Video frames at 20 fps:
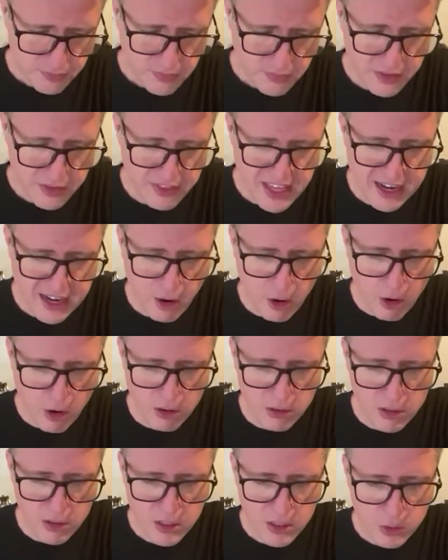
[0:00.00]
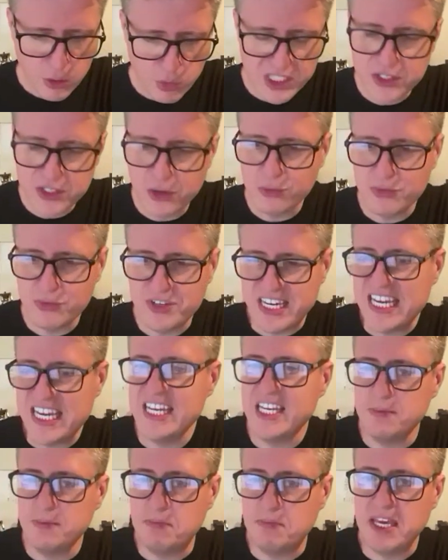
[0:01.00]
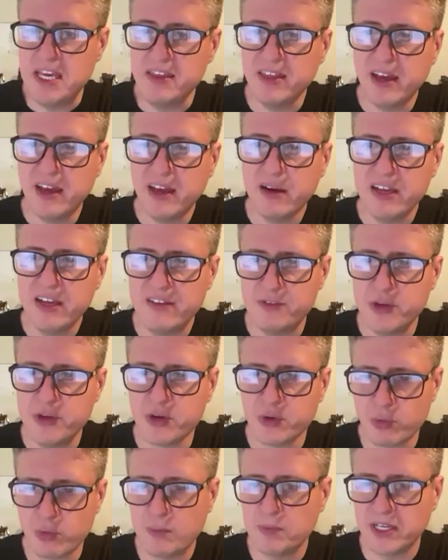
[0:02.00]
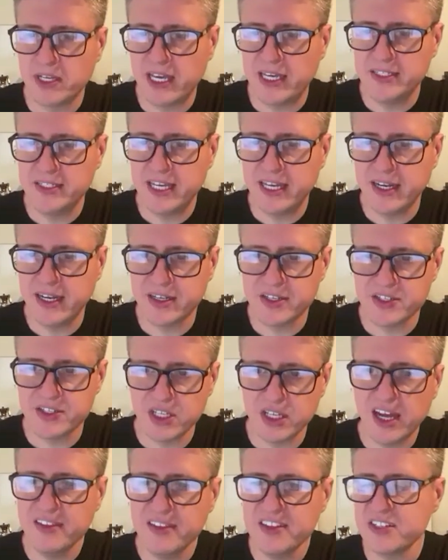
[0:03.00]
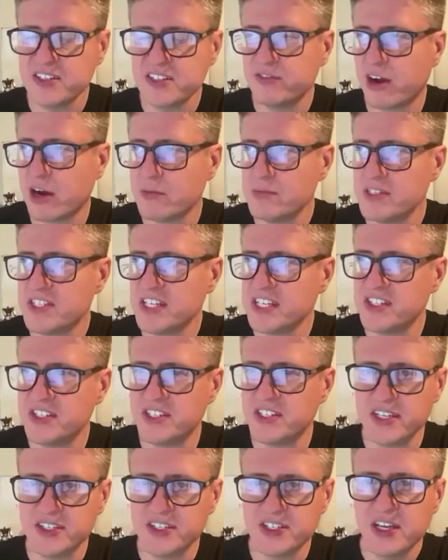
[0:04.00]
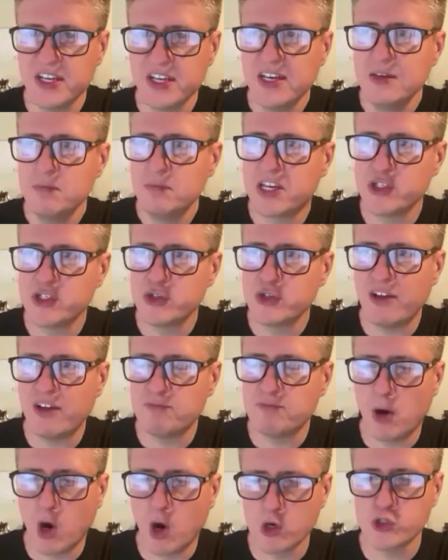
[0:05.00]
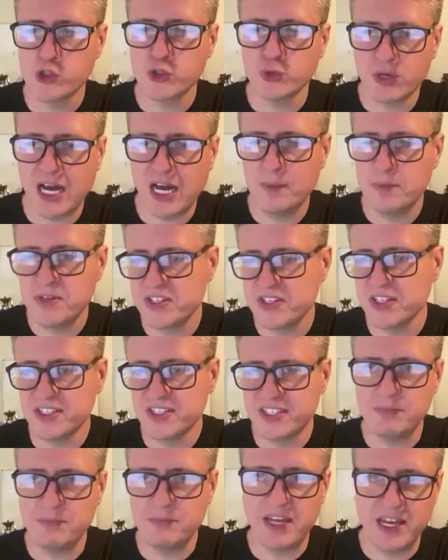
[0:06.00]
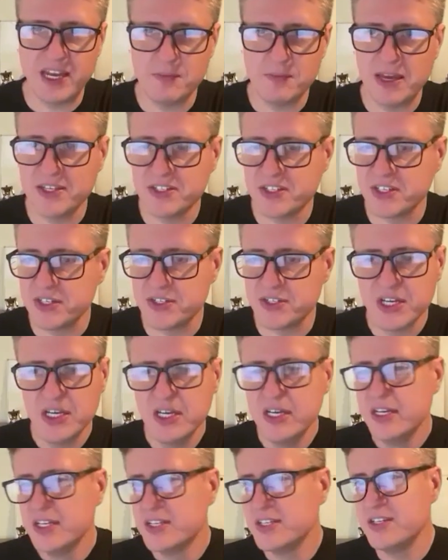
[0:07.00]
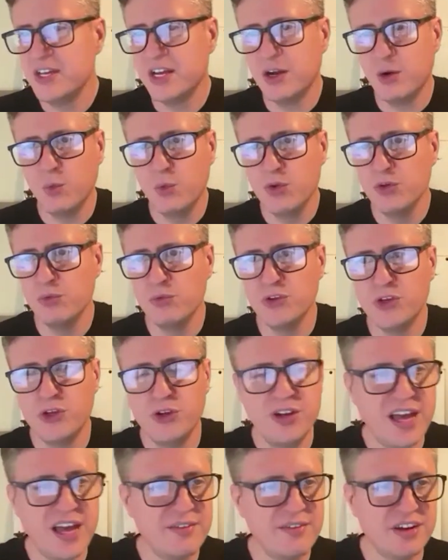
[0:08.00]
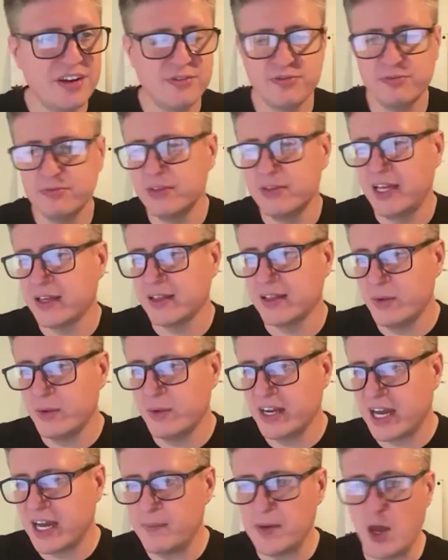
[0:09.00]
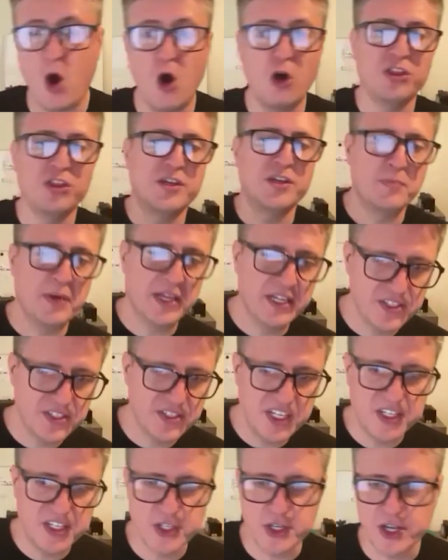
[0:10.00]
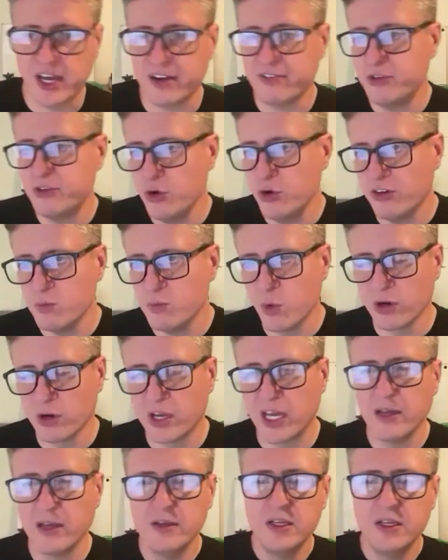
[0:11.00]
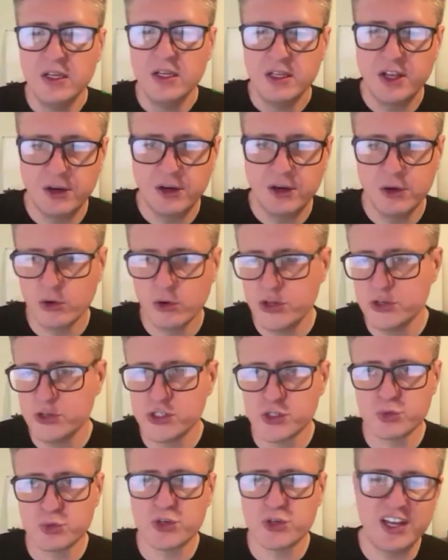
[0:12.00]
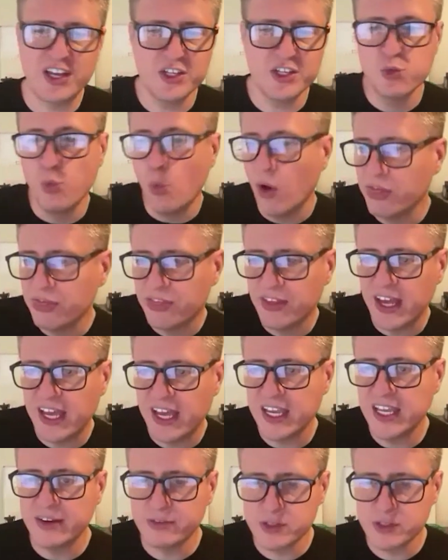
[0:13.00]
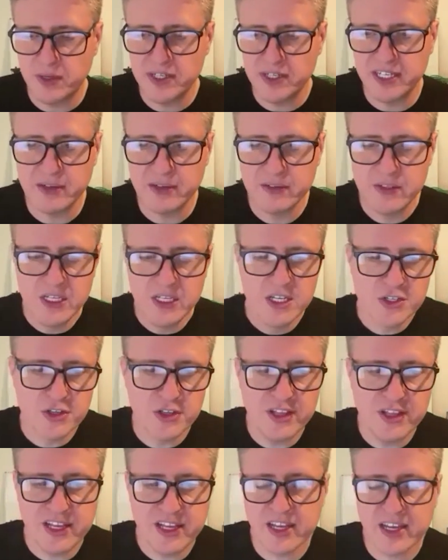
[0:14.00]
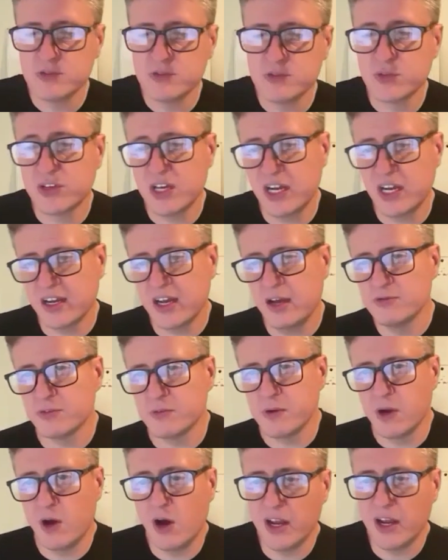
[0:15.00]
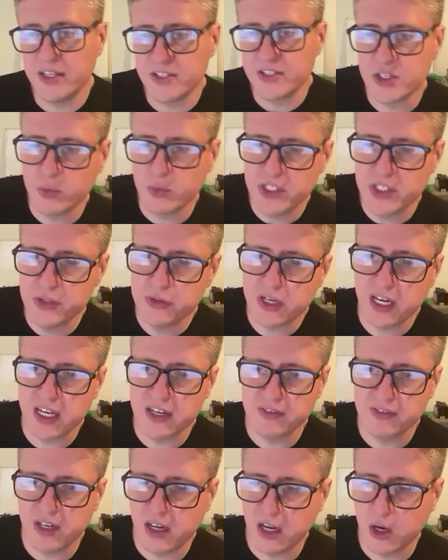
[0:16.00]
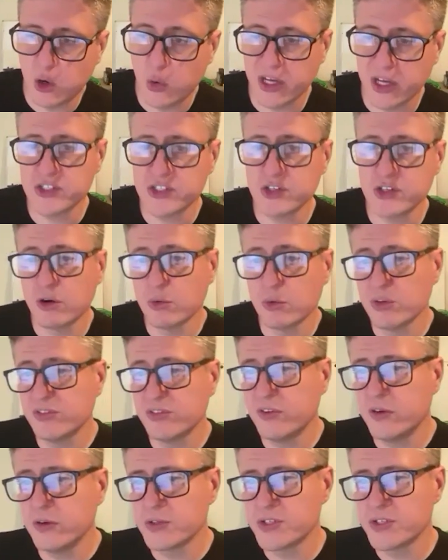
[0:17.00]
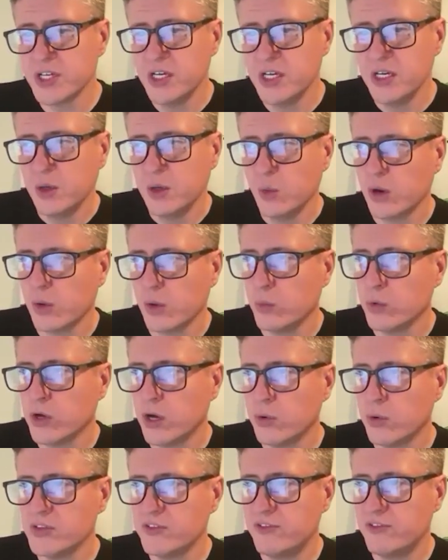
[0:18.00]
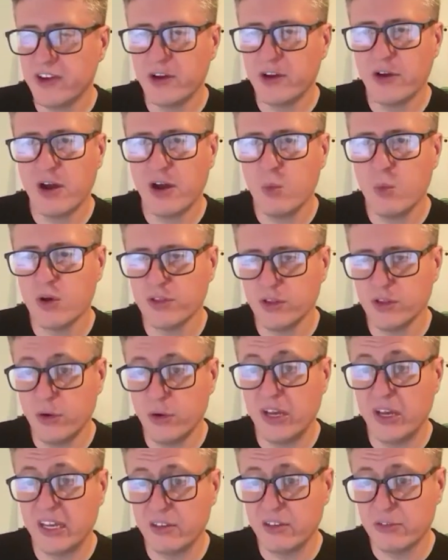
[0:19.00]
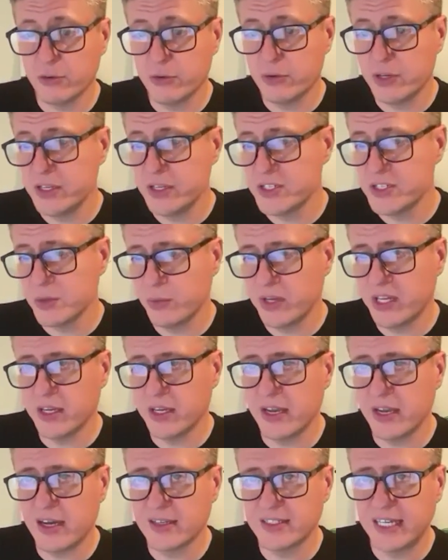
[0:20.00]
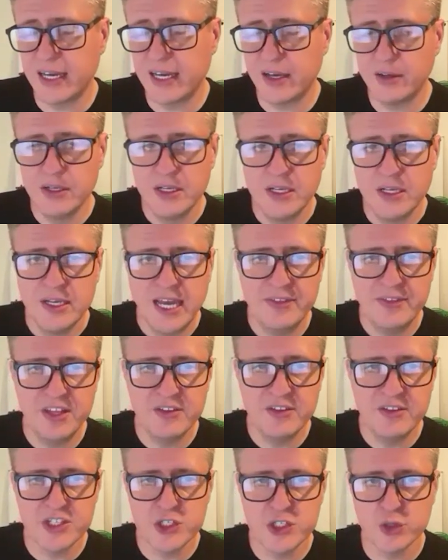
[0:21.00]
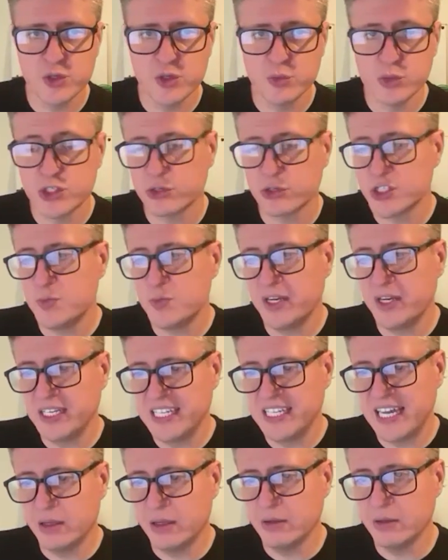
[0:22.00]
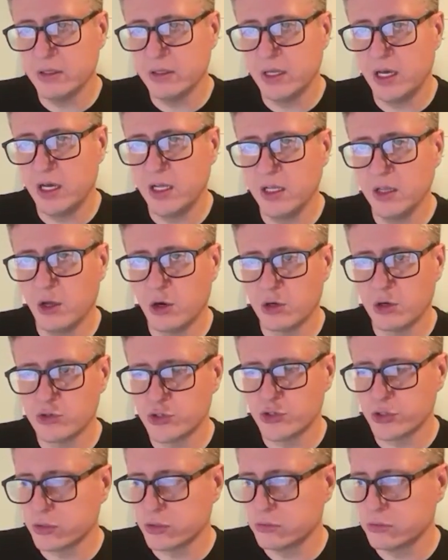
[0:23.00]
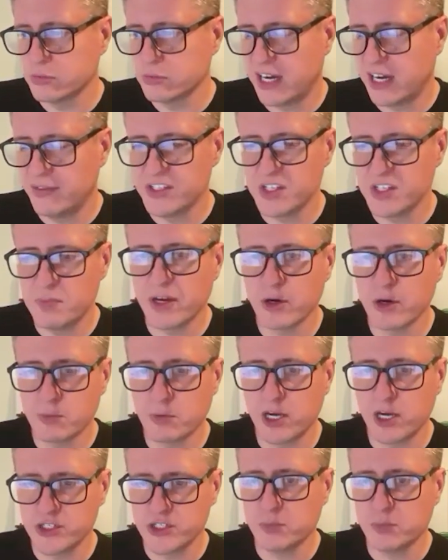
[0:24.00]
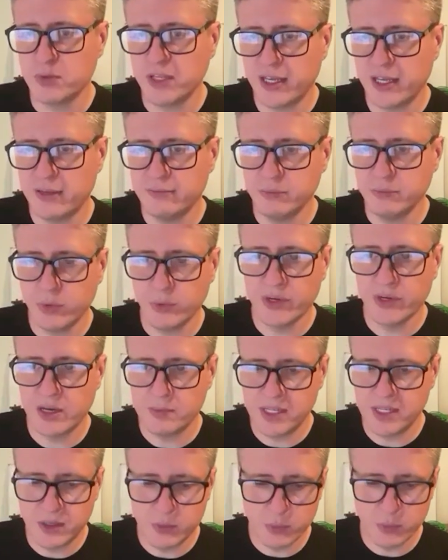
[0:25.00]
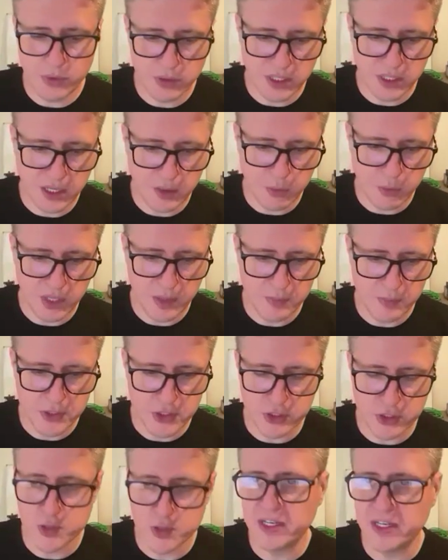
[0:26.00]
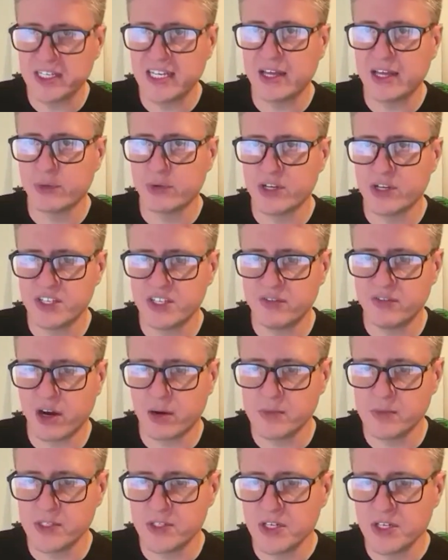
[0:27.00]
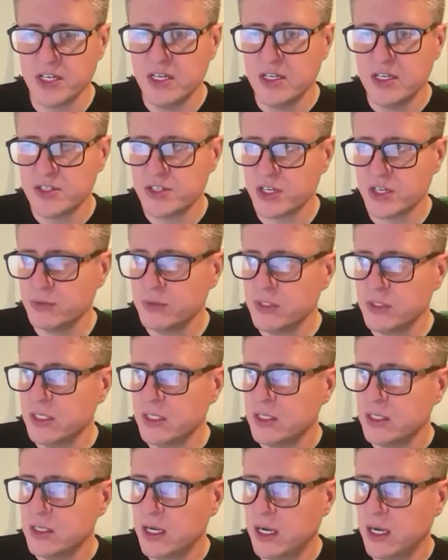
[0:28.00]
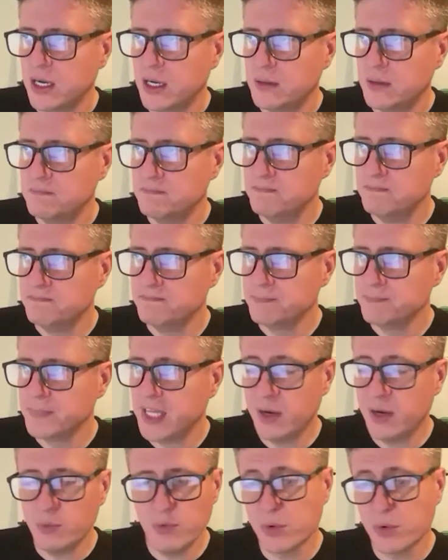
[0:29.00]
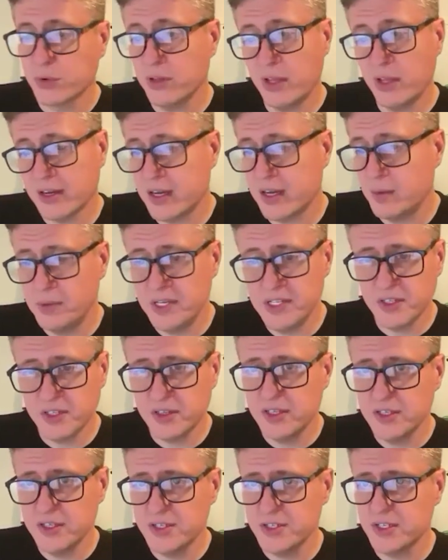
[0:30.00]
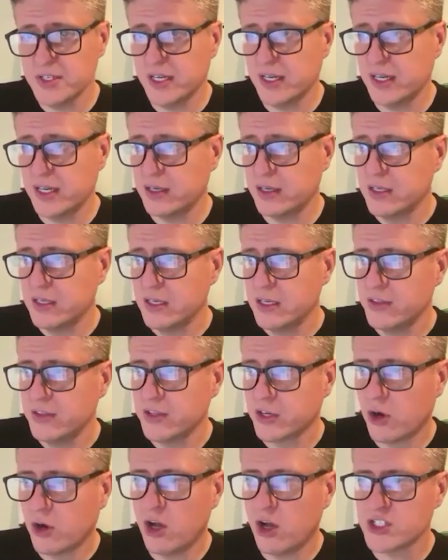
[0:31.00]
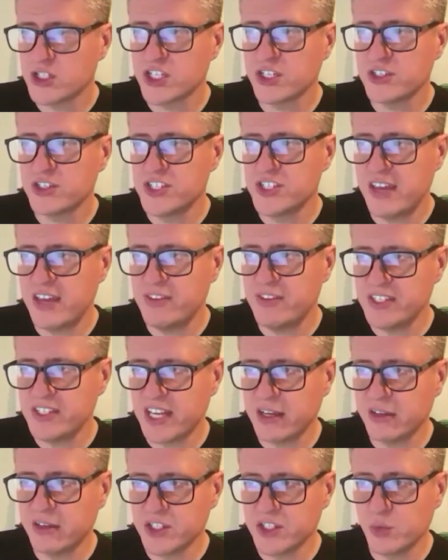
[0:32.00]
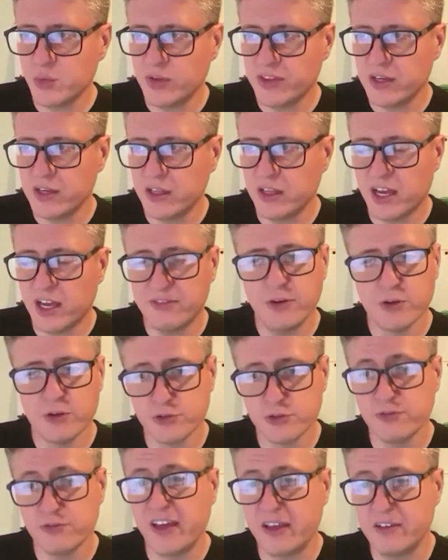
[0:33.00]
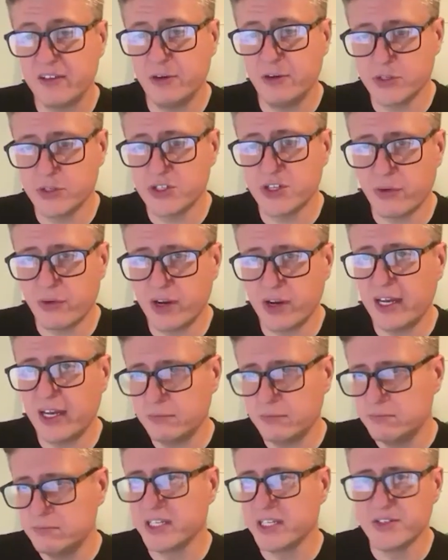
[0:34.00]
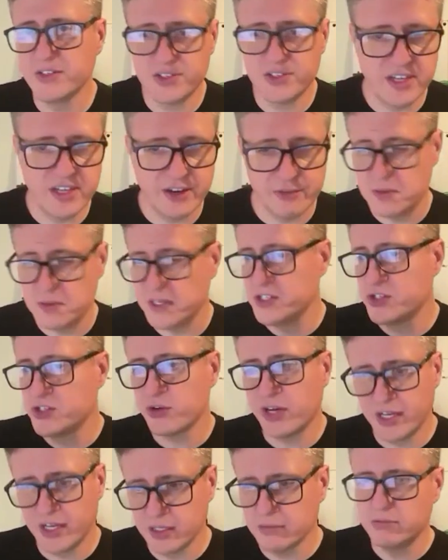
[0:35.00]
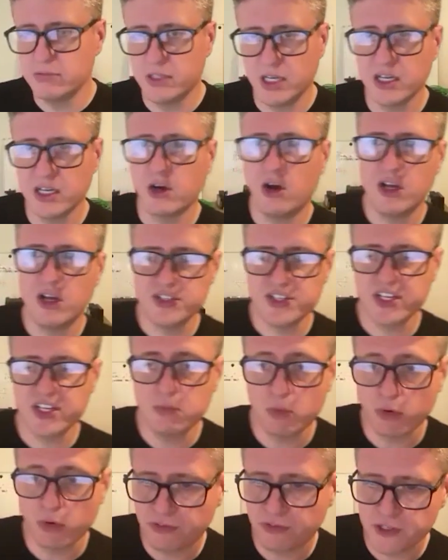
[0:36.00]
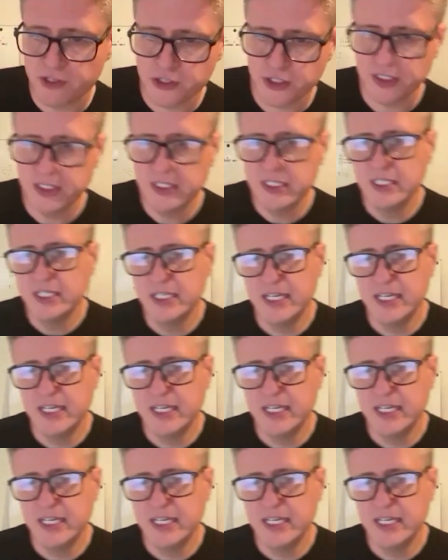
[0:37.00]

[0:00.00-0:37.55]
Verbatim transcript: that are really don't need to be there if you can replicate data because a lot of these environments exist because you have partial copies of the same databases you know you, you didn't have enough like leeway to copy all the dependencies so you got a few of them working you know or you just were trying this one thing you never spun it down so then that comes kind of comes from an audit so we do kind of a, a quick start with folks where we'll go and figure out where the low hanging fruit is that we can knock down. And then eventually we'll start spinning down a larger, kind of as a bigger project plan where we come in and we'll, uh, we'll help you start spinning down the rest of the environments. So um, yeah, we work with a lot of companies on this. Uh, the cost savings angle is the one that a lot of folks are focused on right now because everybody's trying to cut costs and get more efficient.